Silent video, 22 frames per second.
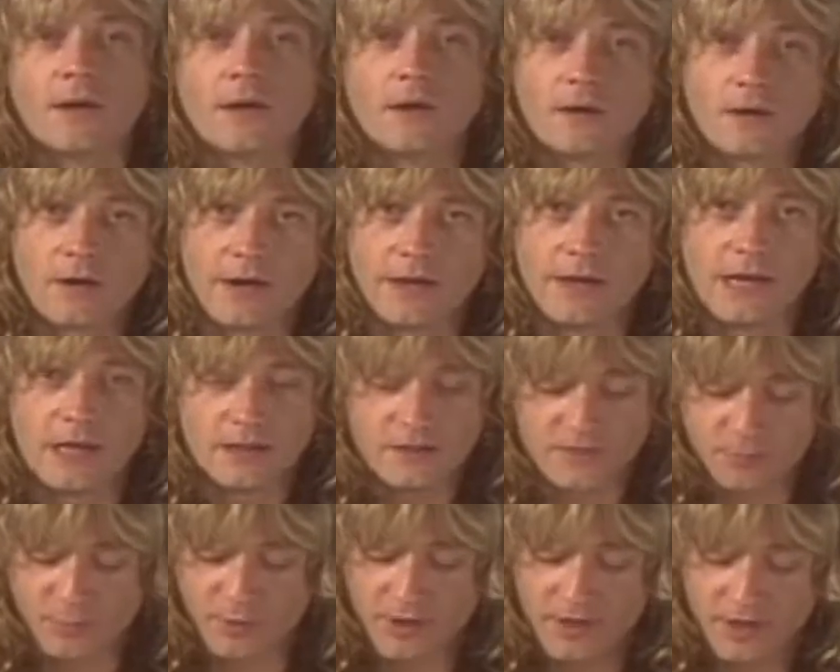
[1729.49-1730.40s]
All right, now let's
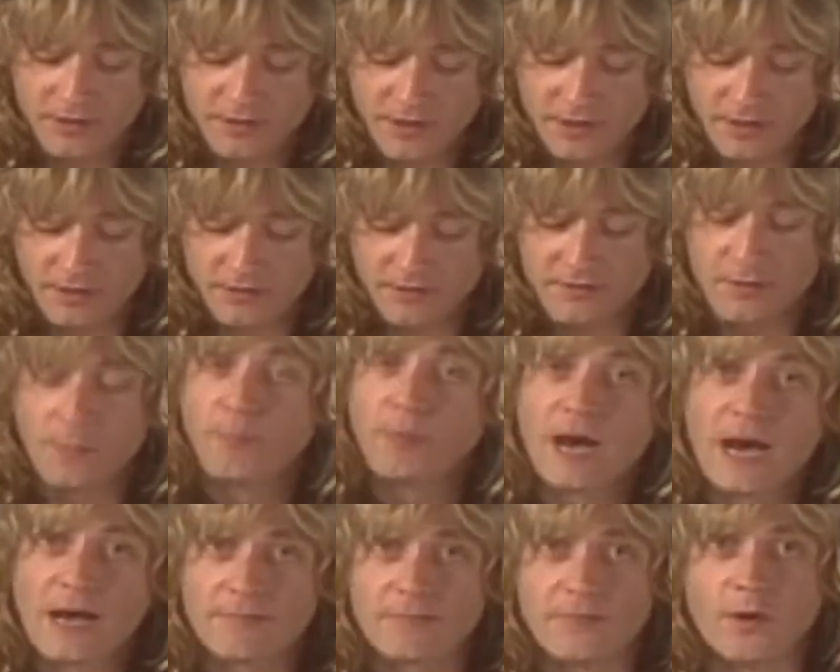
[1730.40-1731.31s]
bring some
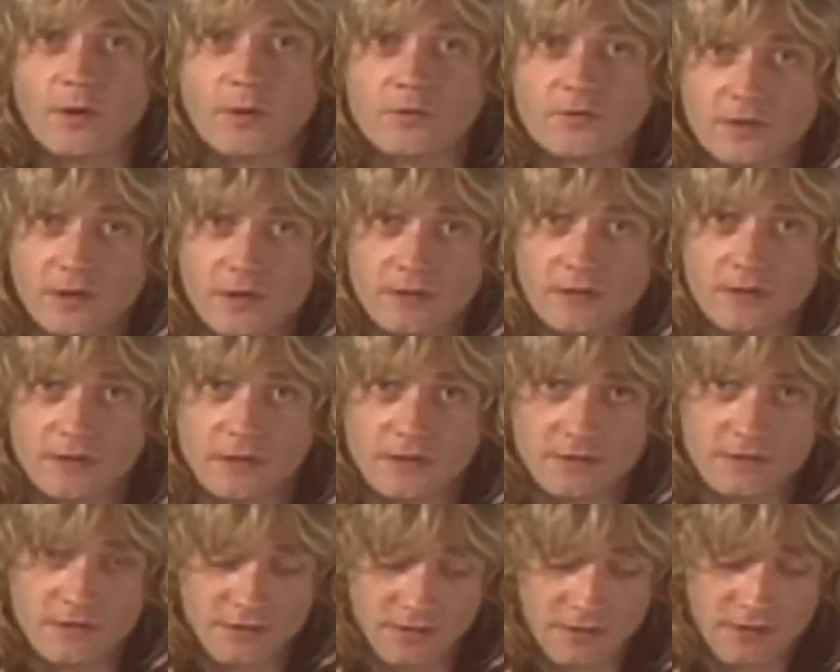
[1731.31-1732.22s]
pop notes into
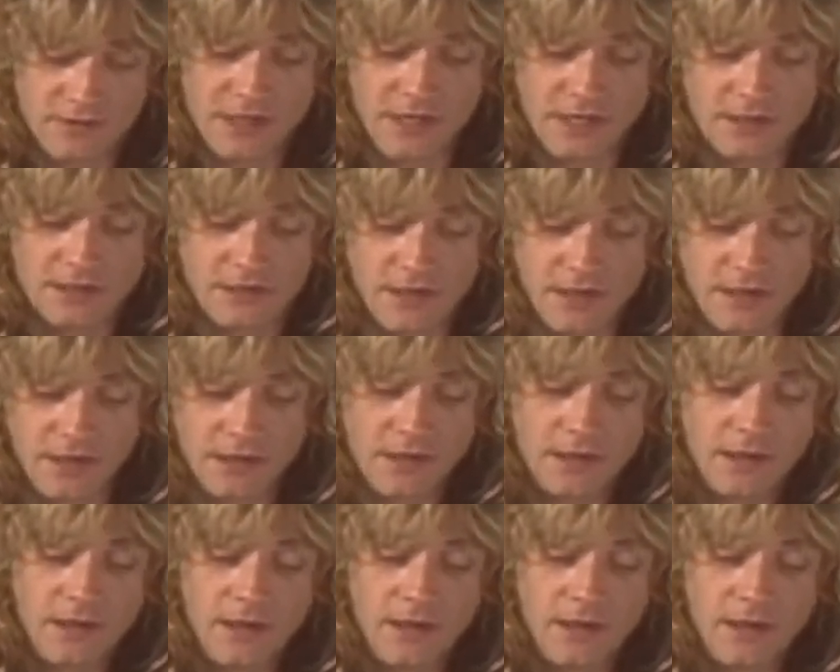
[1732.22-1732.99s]
this technique.